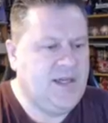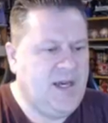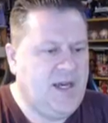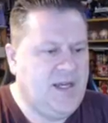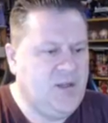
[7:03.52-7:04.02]

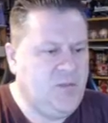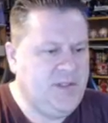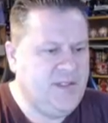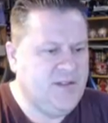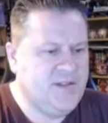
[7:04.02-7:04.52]
uh,
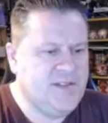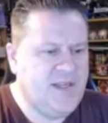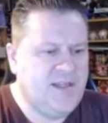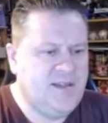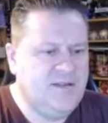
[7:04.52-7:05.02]
Hillbilly looks
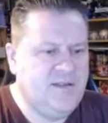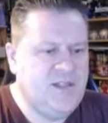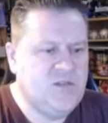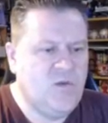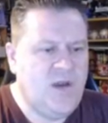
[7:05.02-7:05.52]
like
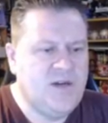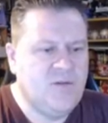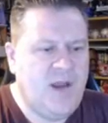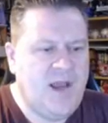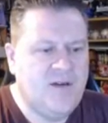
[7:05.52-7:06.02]
he's right
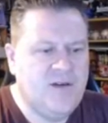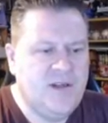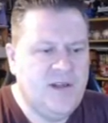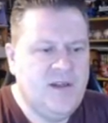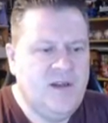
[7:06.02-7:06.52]
around
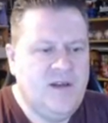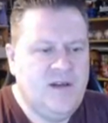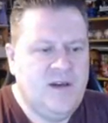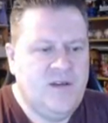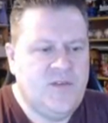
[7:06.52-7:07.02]

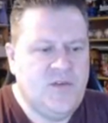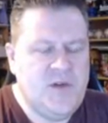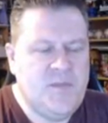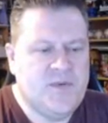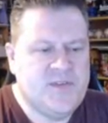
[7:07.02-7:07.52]
a
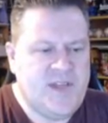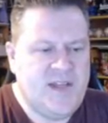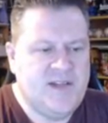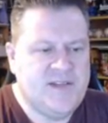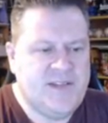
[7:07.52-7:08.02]

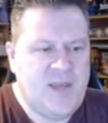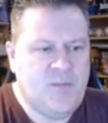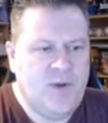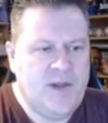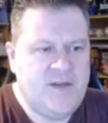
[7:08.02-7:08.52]
30%
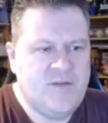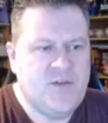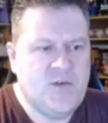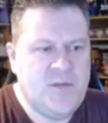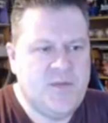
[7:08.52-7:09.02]
escape rate. You have a
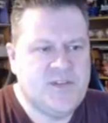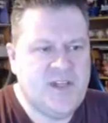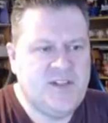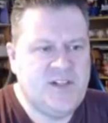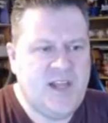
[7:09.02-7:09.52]

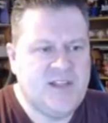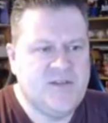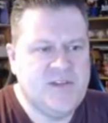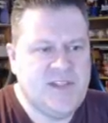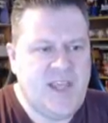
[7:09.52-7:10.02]
30% chance
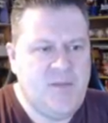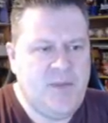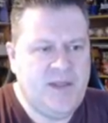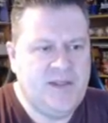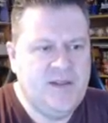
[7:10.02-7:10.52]
of
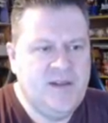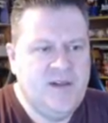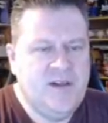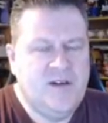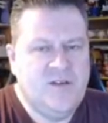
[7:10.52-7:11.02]
escaping
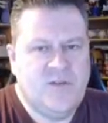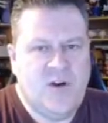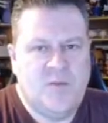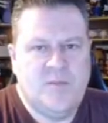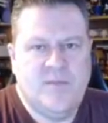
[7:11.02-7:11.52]

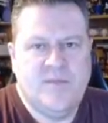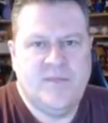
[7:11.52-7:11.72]
from